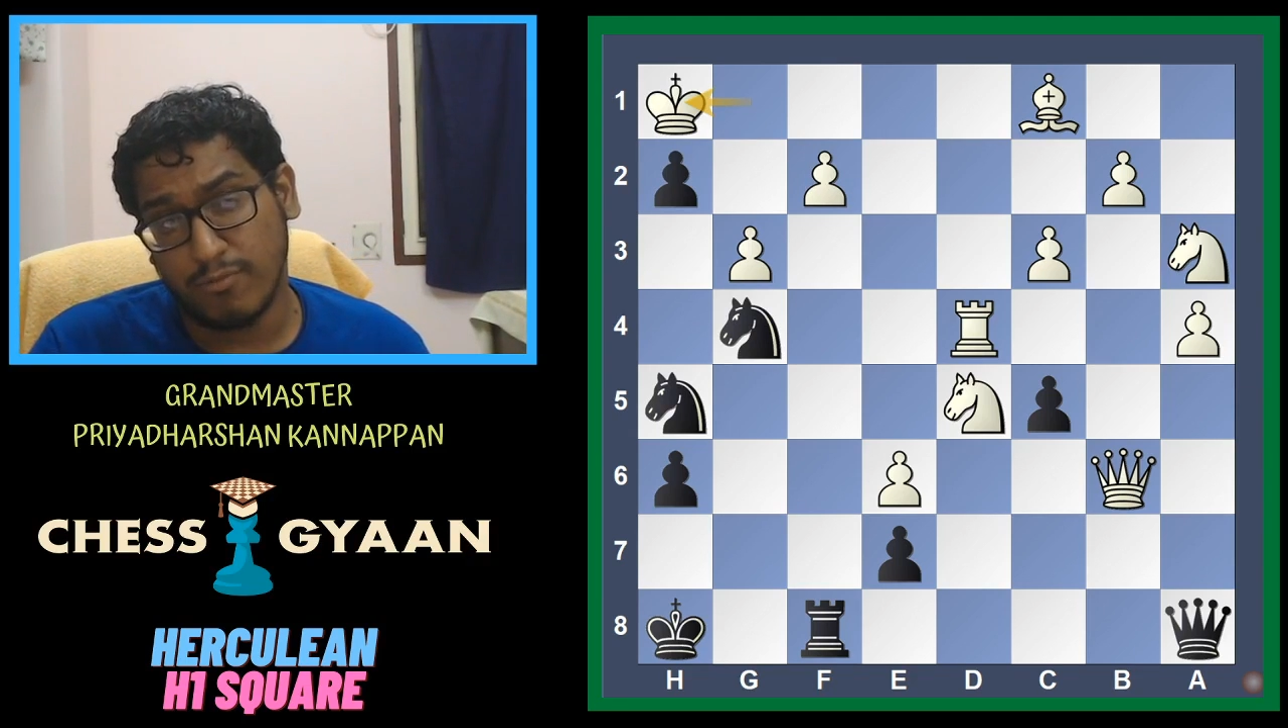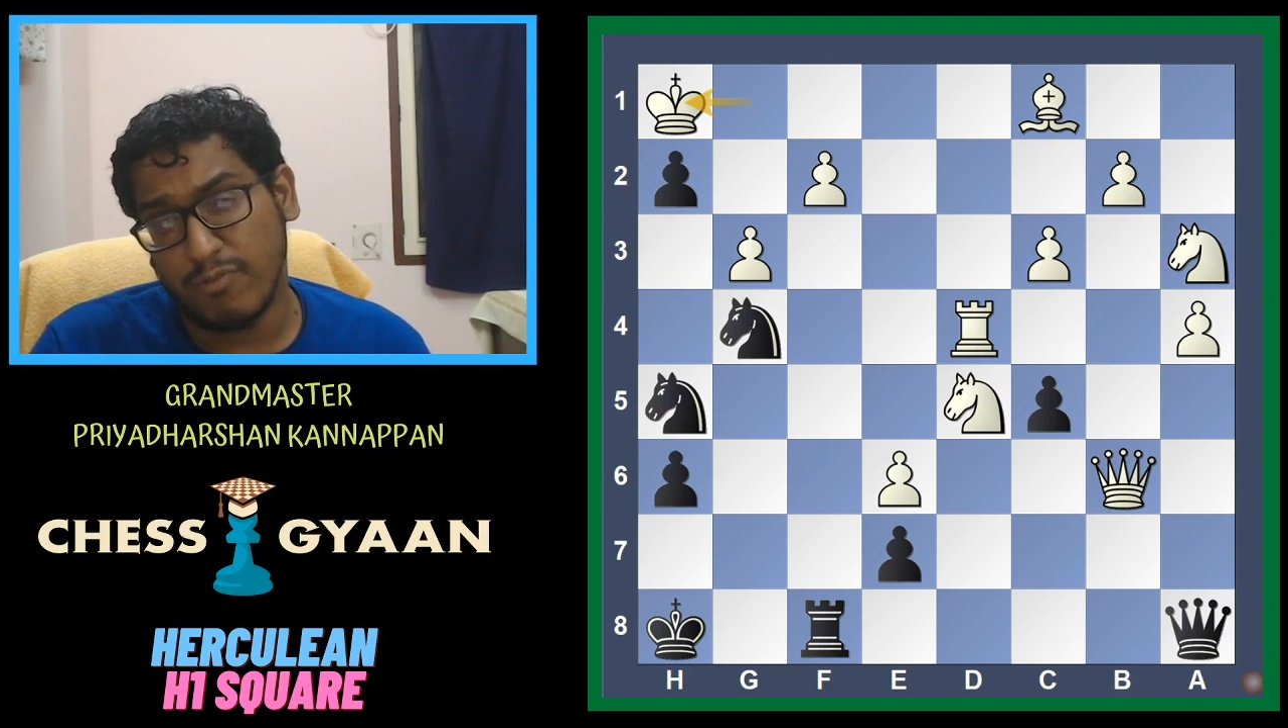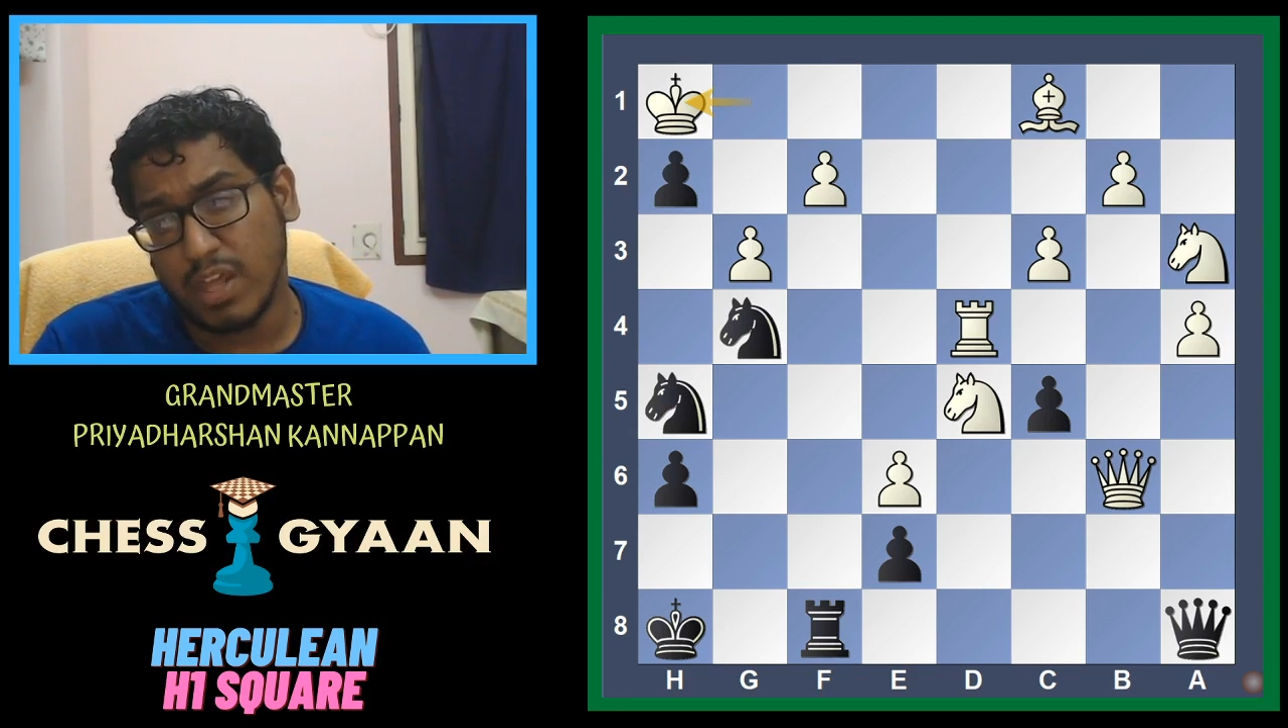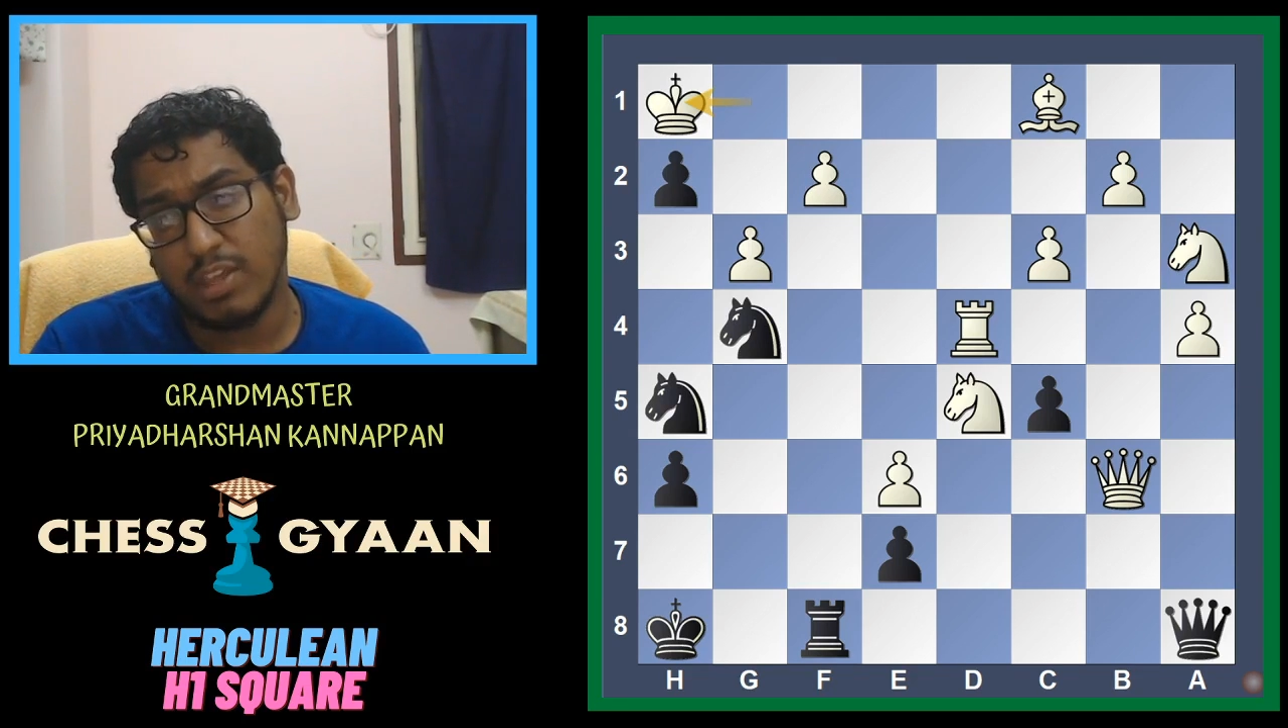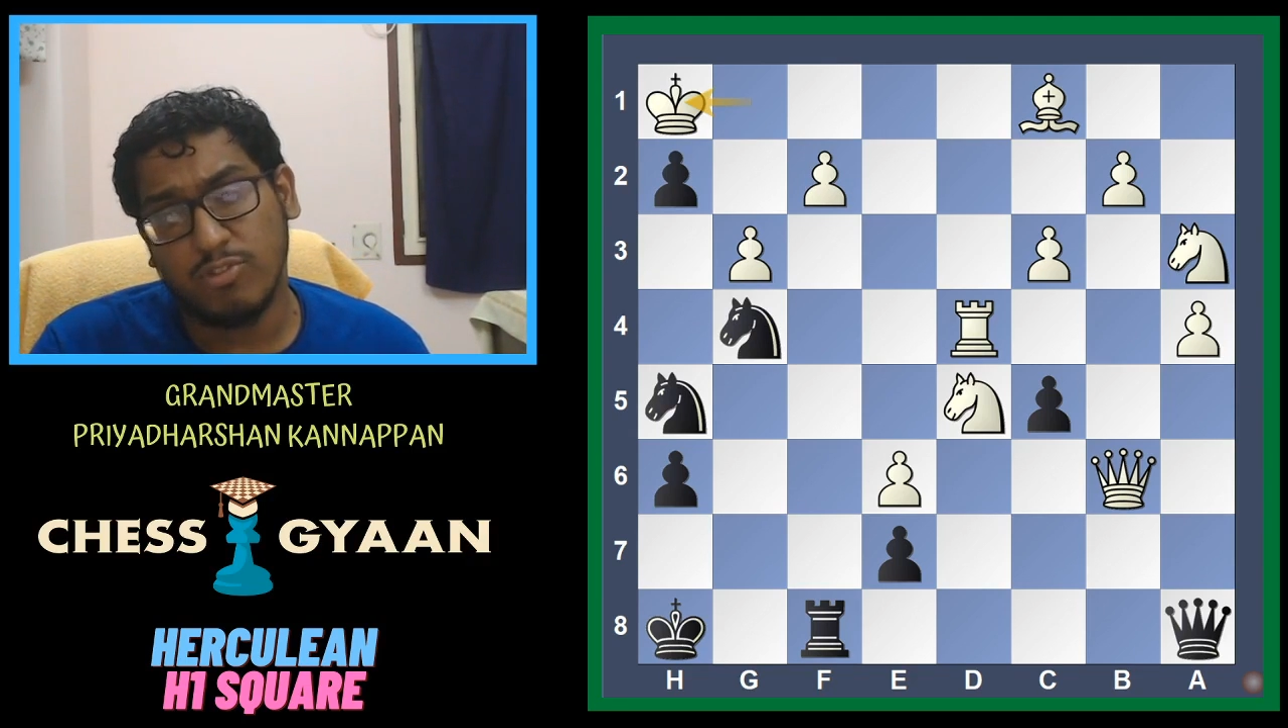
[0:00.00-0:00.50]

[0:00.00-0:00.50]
a very